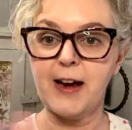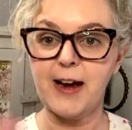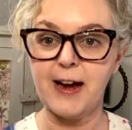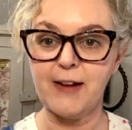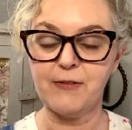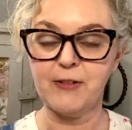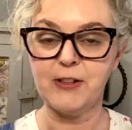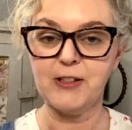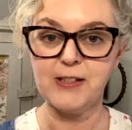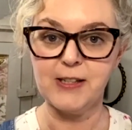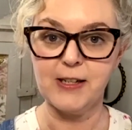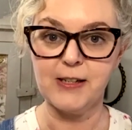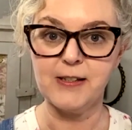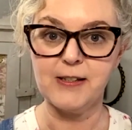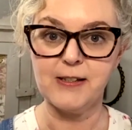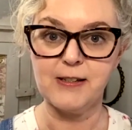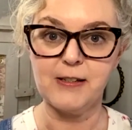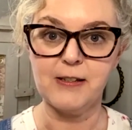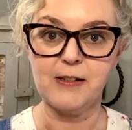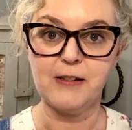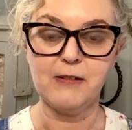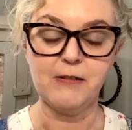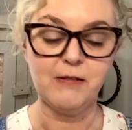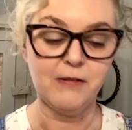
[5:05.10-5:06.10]
haven't
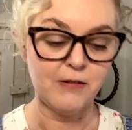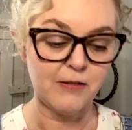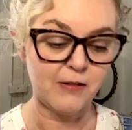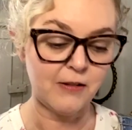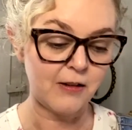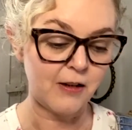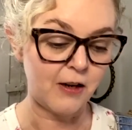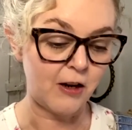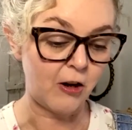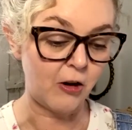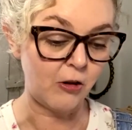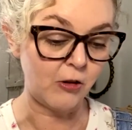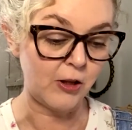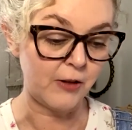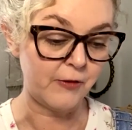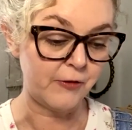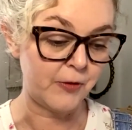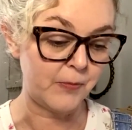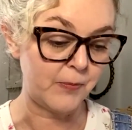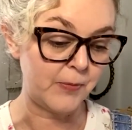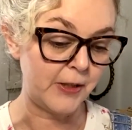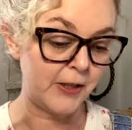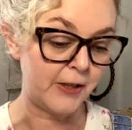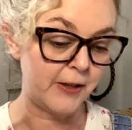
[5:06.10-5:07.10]
tested all
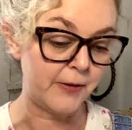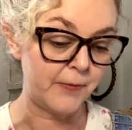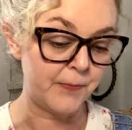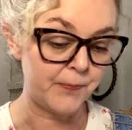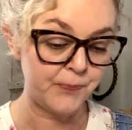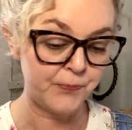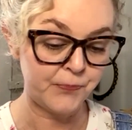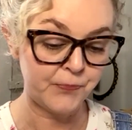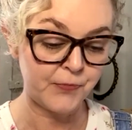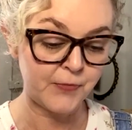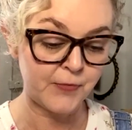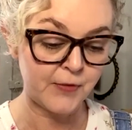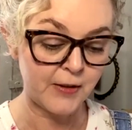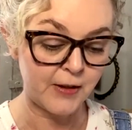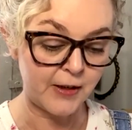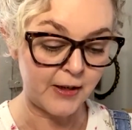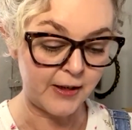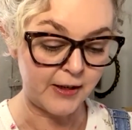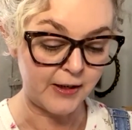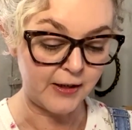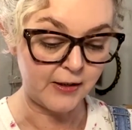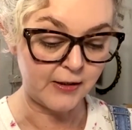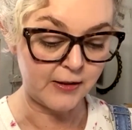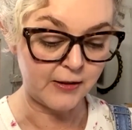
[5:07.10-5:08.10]
of them yet.
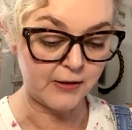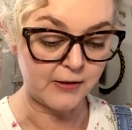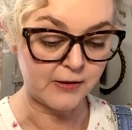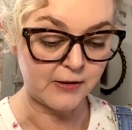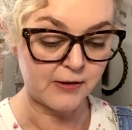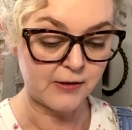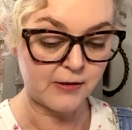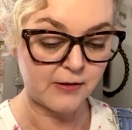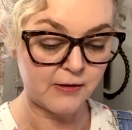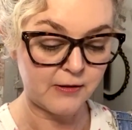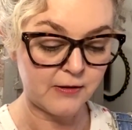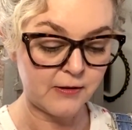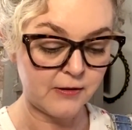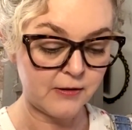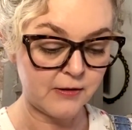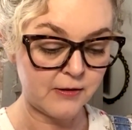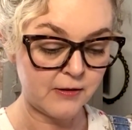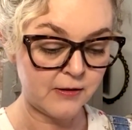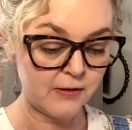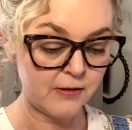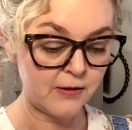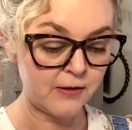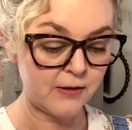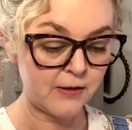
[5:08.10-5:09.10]
And
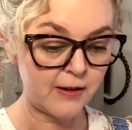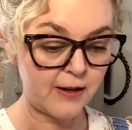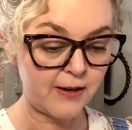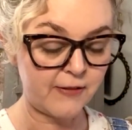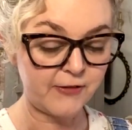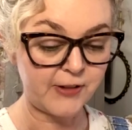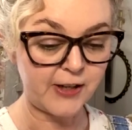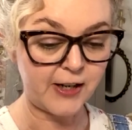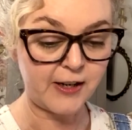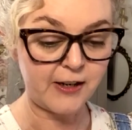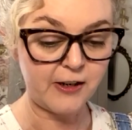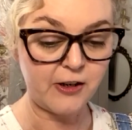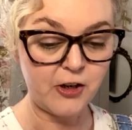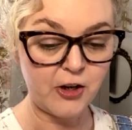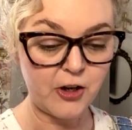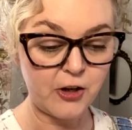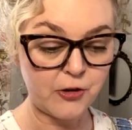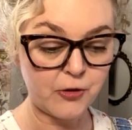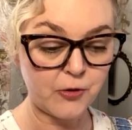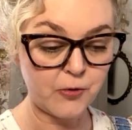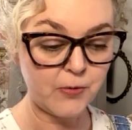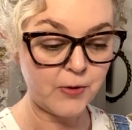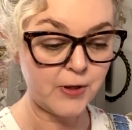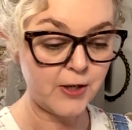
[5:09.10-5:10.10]
I've got
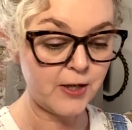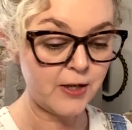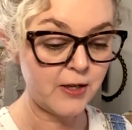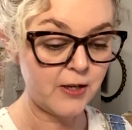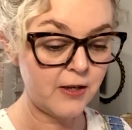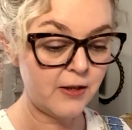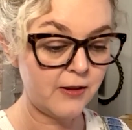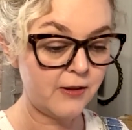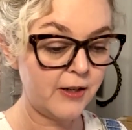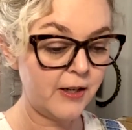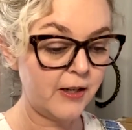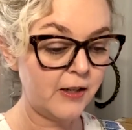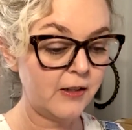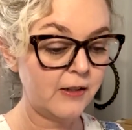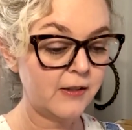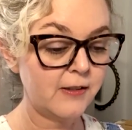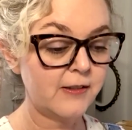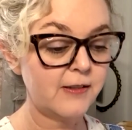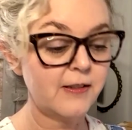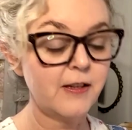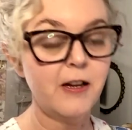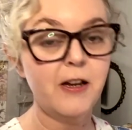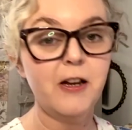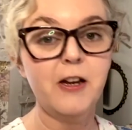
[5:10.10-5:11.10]
another one that
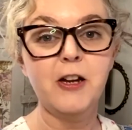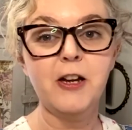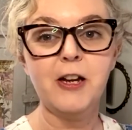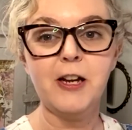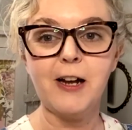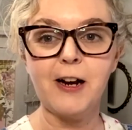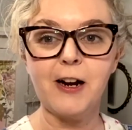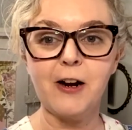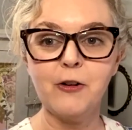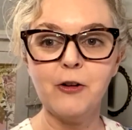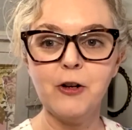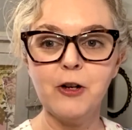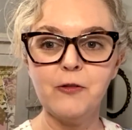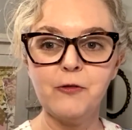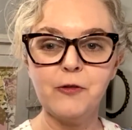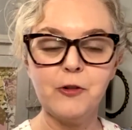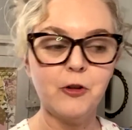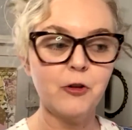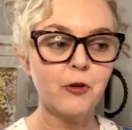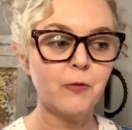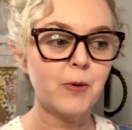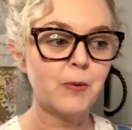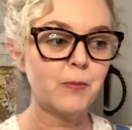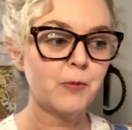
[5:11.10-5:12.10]
is, I don't know if
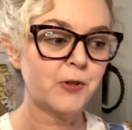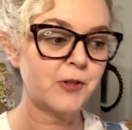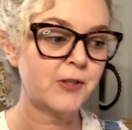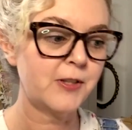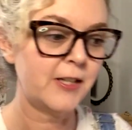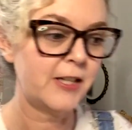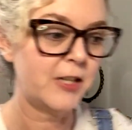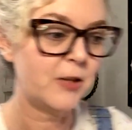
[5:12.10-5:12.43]
you remember